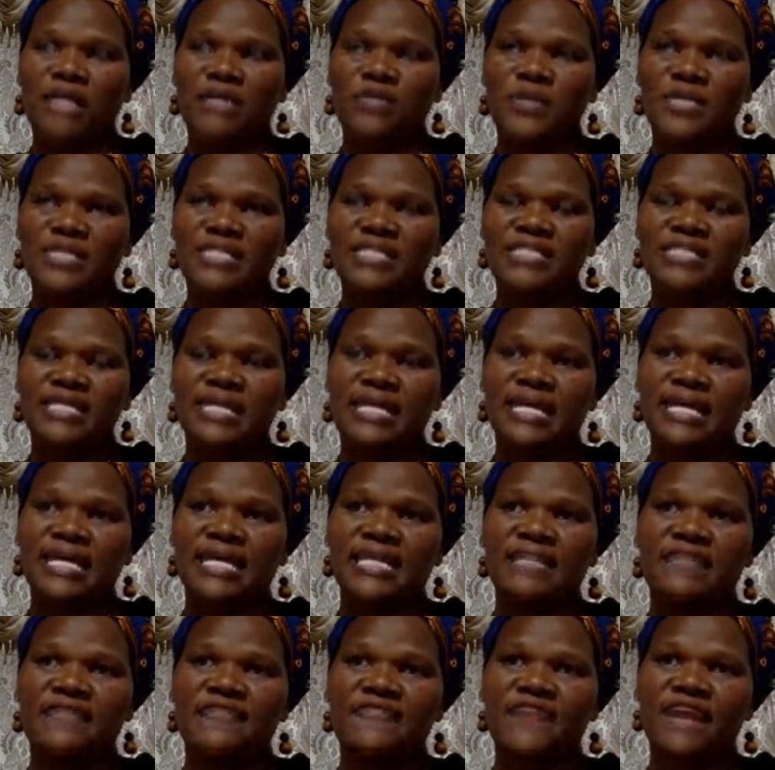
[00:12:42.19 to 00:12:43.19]
What we
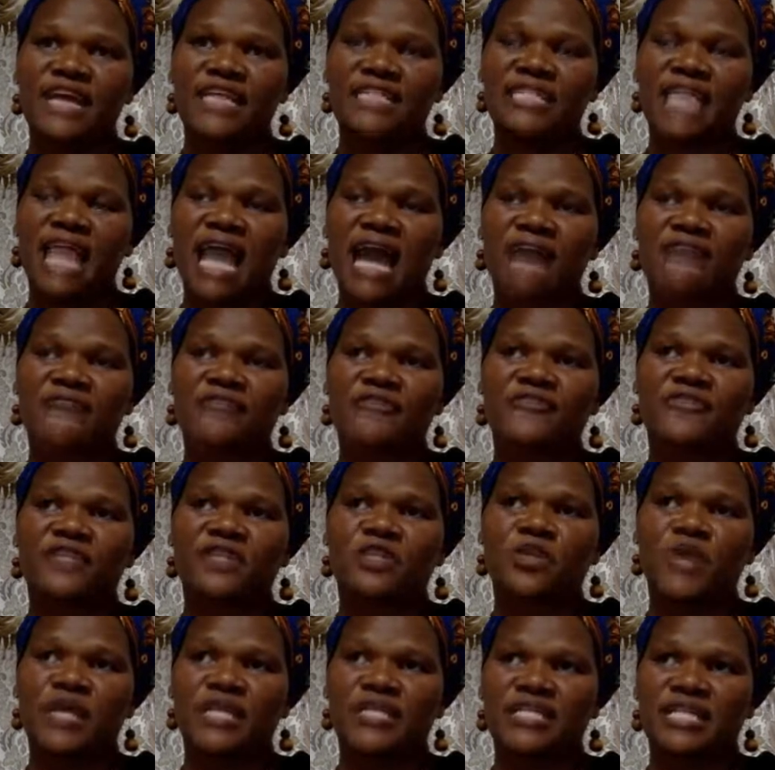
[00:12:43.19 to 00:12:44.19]
see in the first half
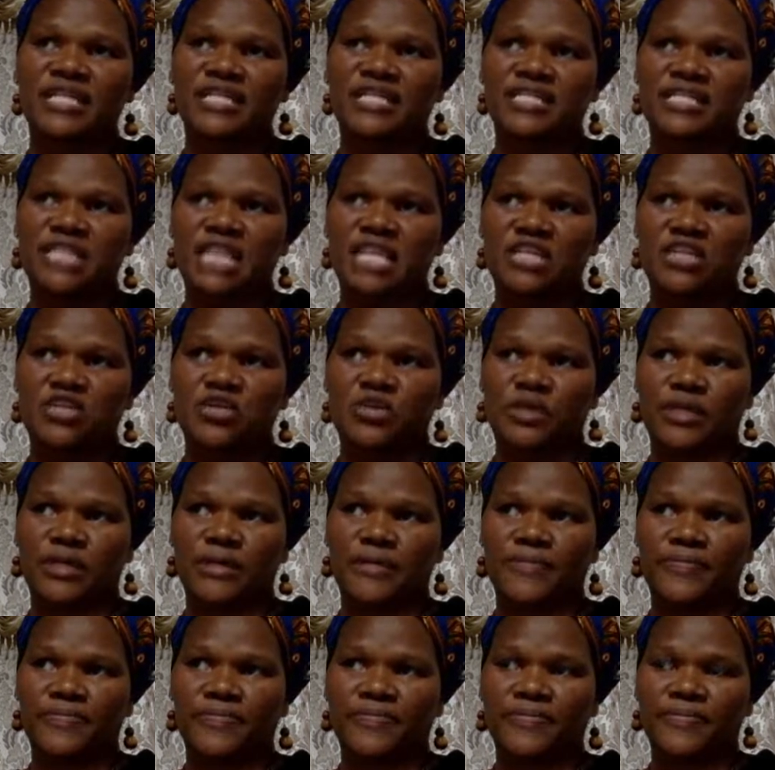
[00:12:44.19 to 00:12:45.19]
of the 20th
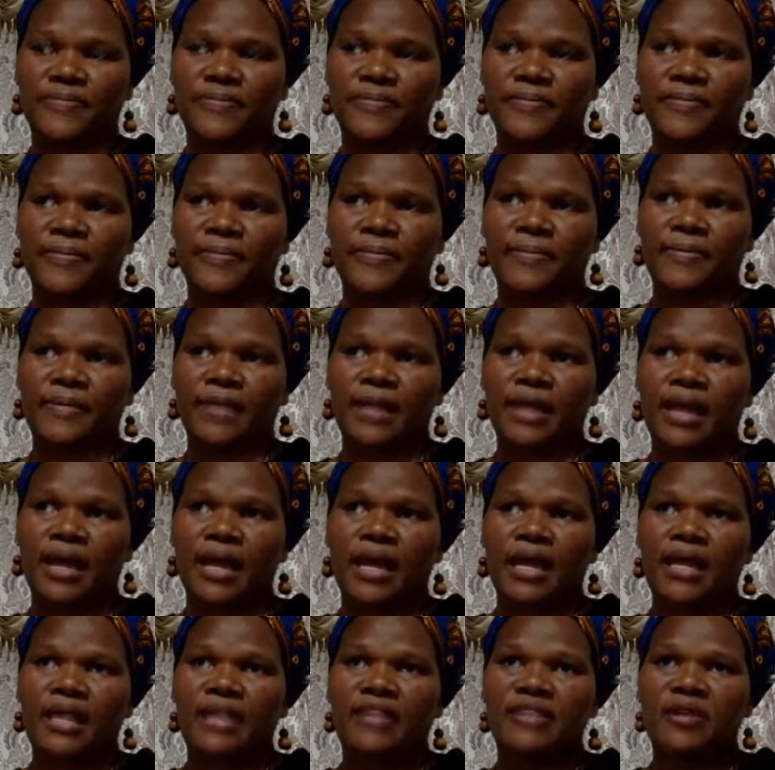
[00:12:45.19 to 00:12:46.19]
century,
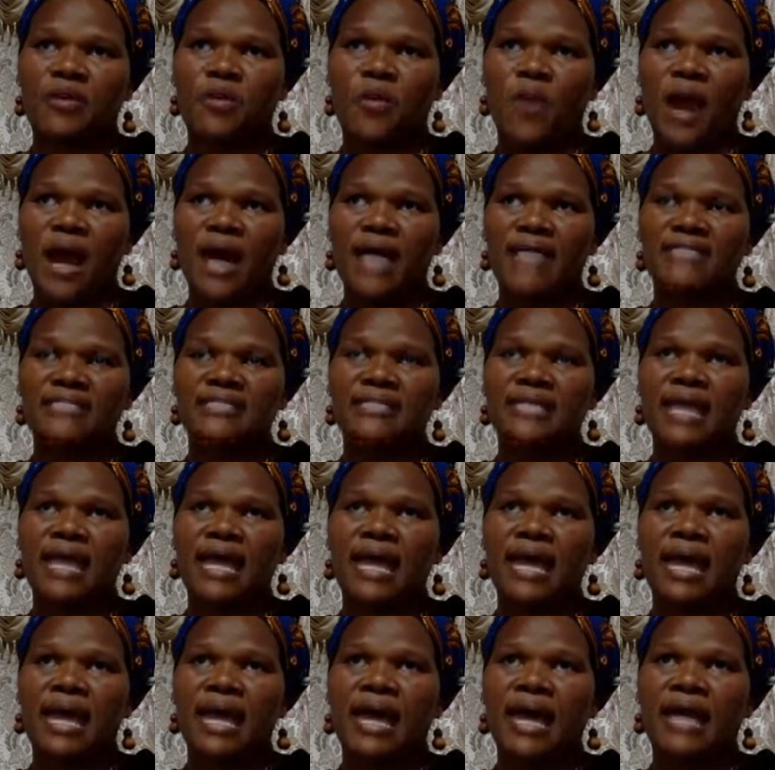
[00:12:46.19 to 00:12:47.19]
there was
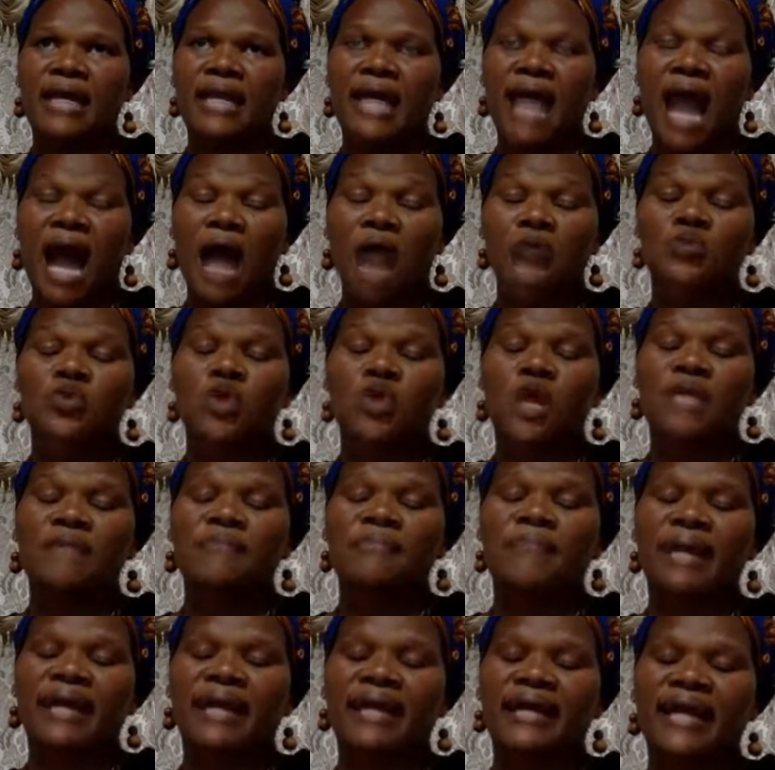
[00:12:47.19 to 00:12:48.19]
an
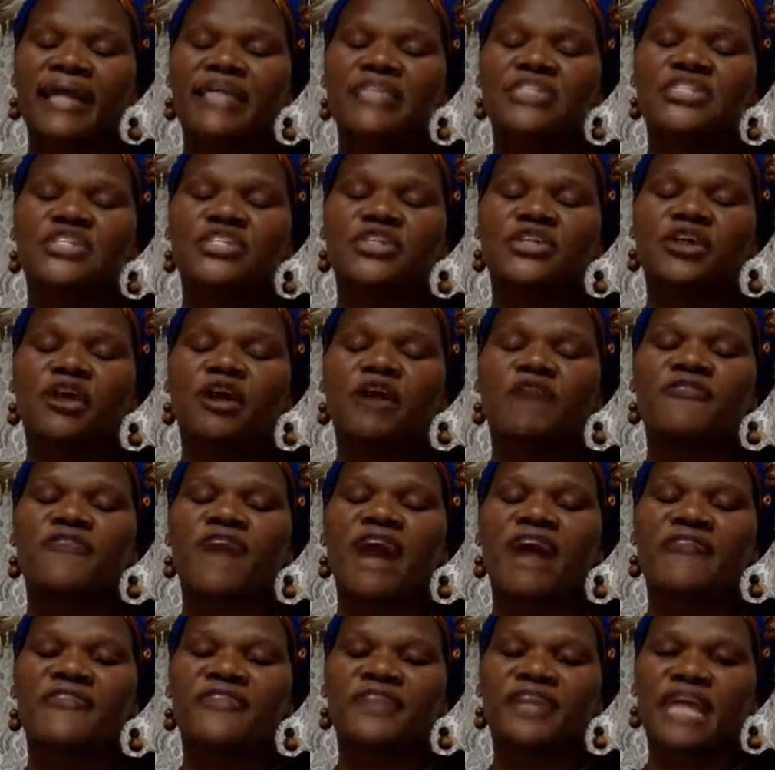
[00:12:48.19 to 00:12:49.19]
outward migration
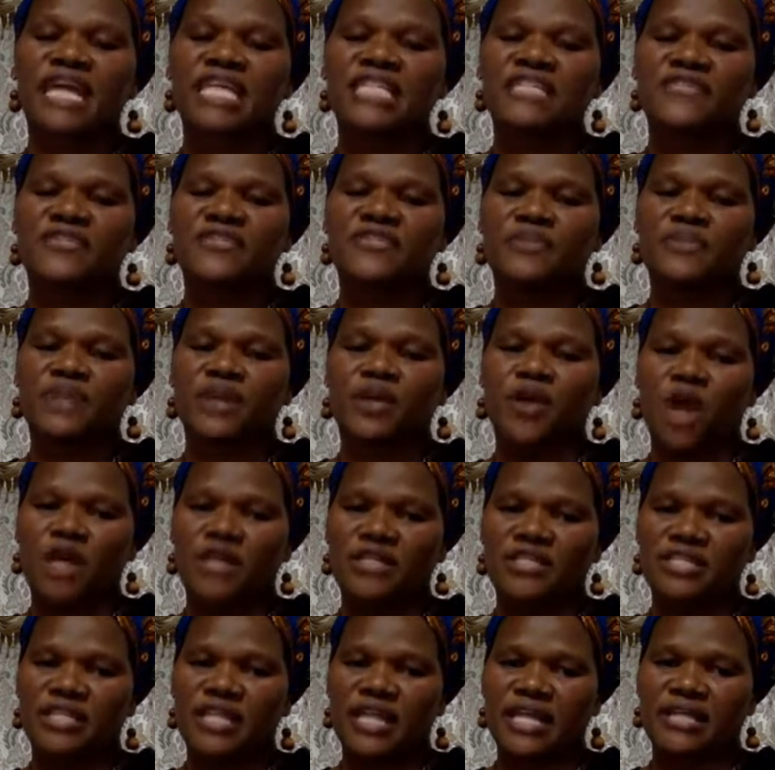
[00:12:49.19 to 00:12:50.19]
of Africans from the
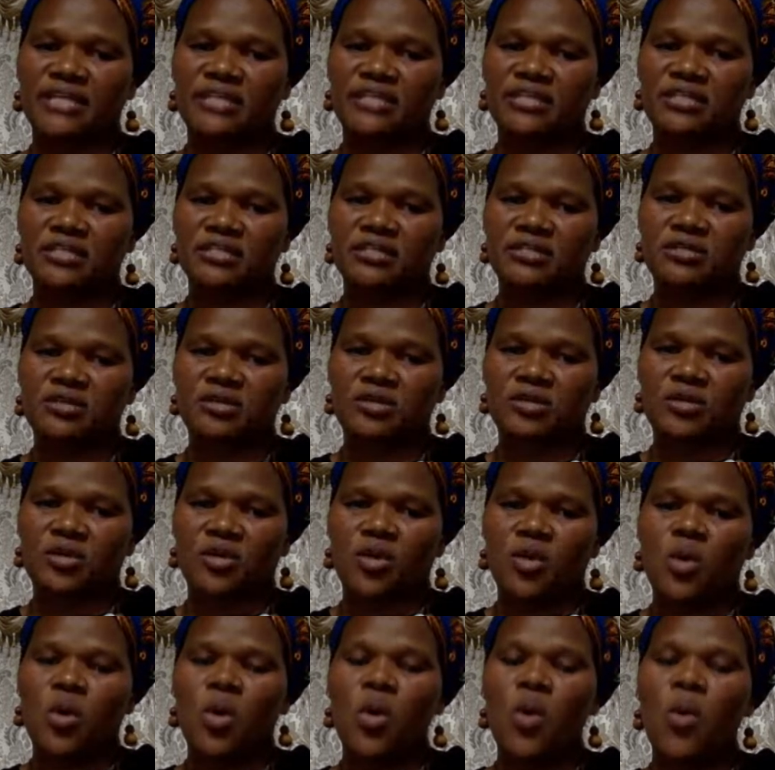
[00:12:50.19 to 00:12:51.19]
continent
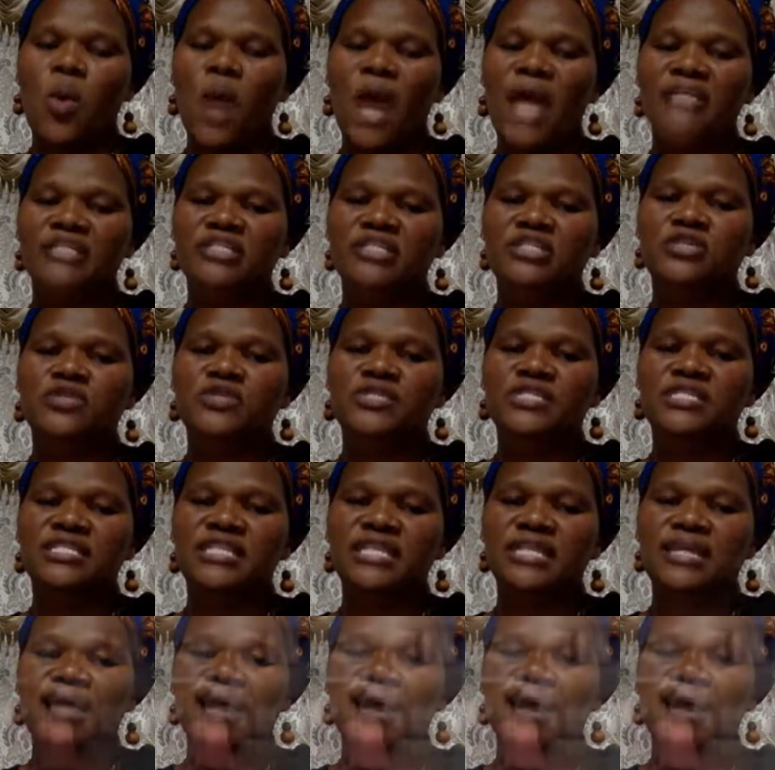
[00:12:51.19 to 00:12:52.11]
who went to